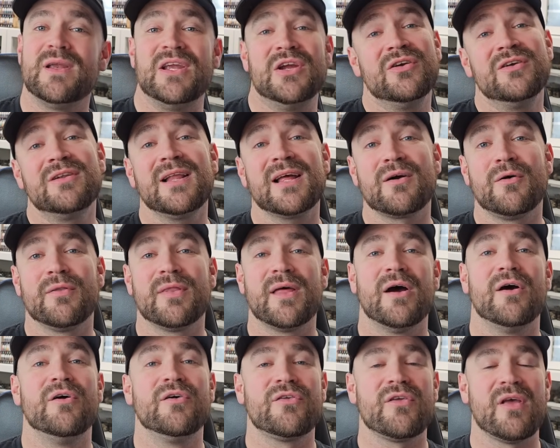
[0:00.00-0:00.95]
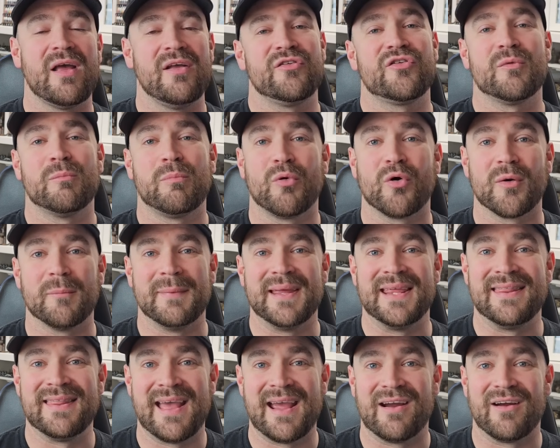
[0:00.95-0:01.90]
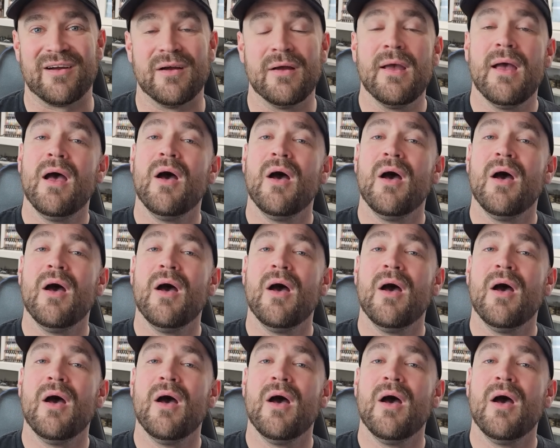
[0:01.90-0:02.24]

You can click on those and support me there.